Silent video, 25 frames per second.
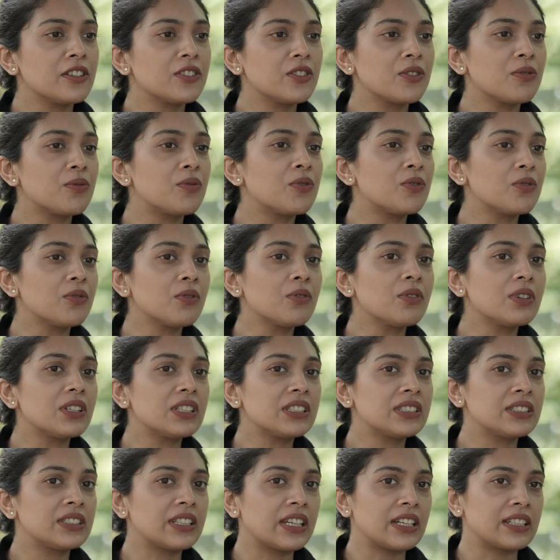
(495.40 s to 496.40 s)
So who
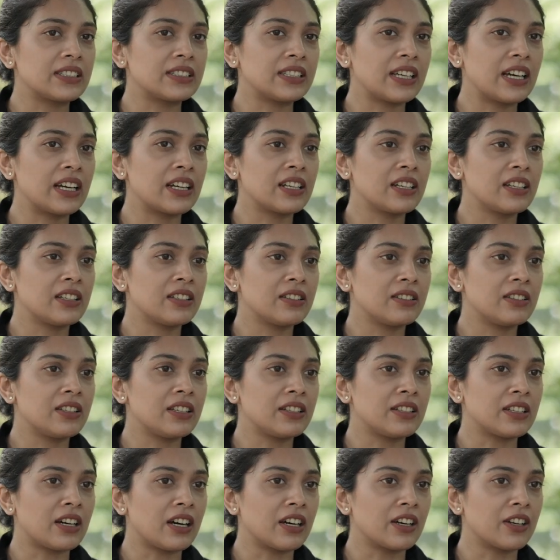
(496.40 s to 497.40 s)
is exactly
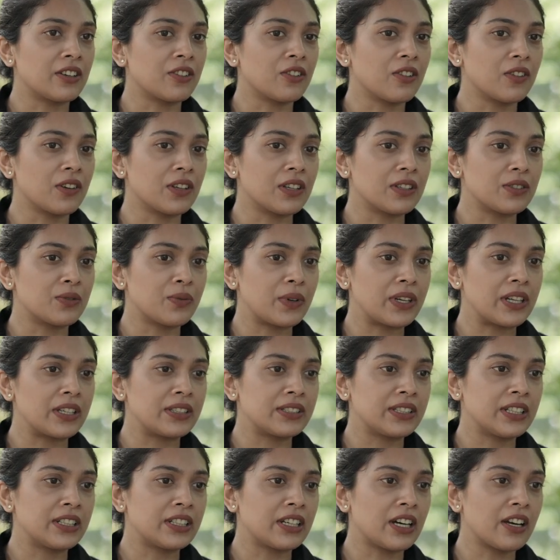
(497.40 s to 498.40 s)
the target audience? When I
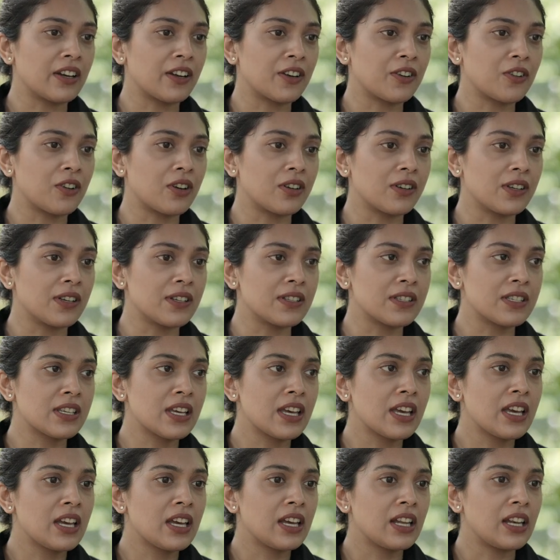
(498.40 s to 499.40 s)
say target audience,
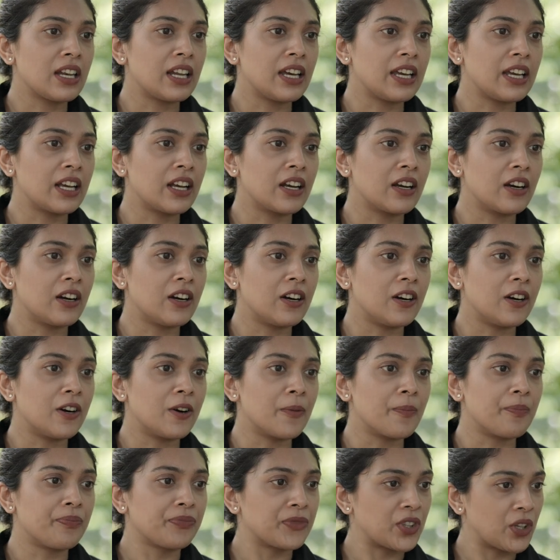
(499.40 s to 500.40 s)
like
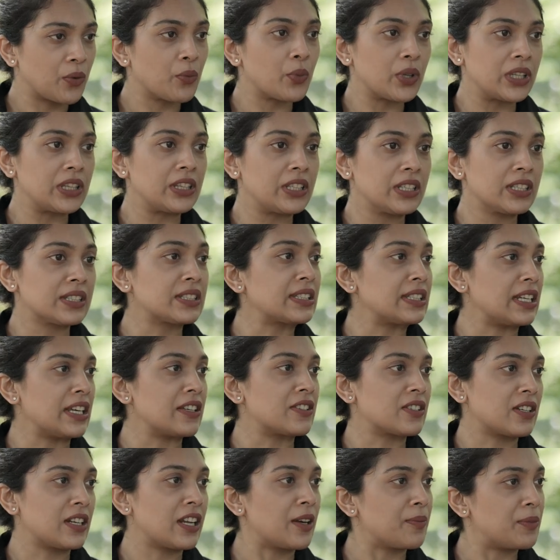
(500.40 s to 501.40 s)
um, with this
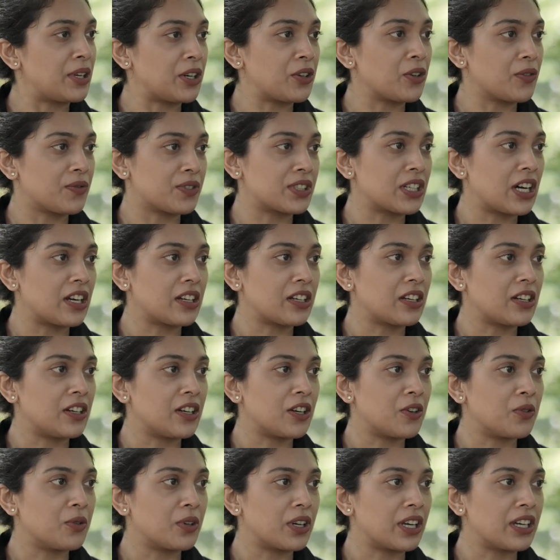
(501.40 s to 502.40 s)
nature lab that you have started
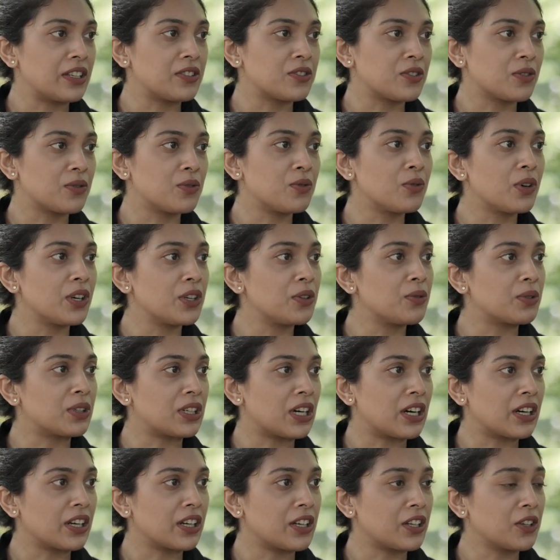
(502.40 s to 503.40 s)
now, right? So who are you
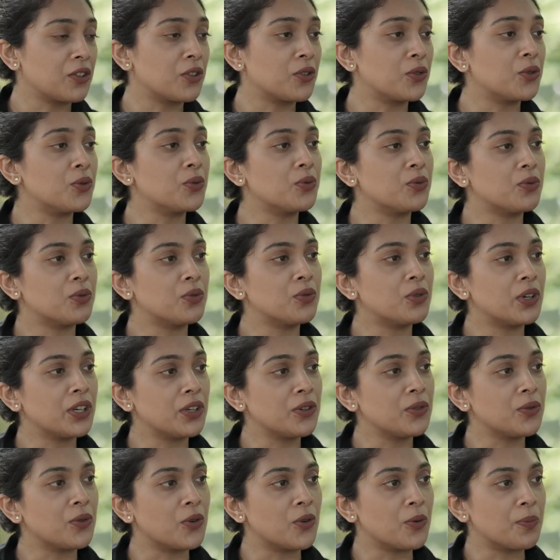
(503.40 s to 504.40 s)
targeting, or who who
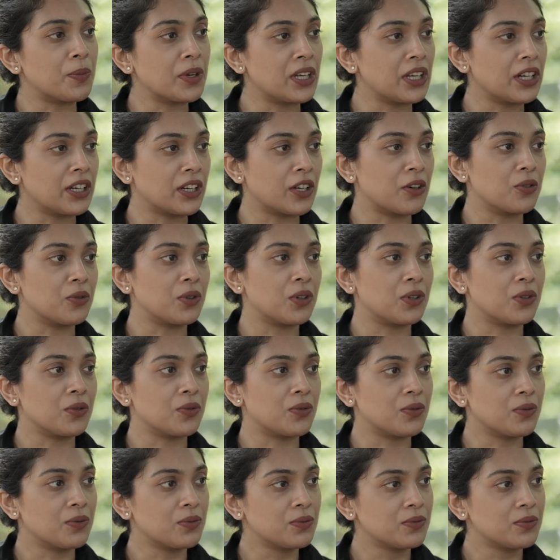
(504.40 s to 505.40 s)
are you opening it out to?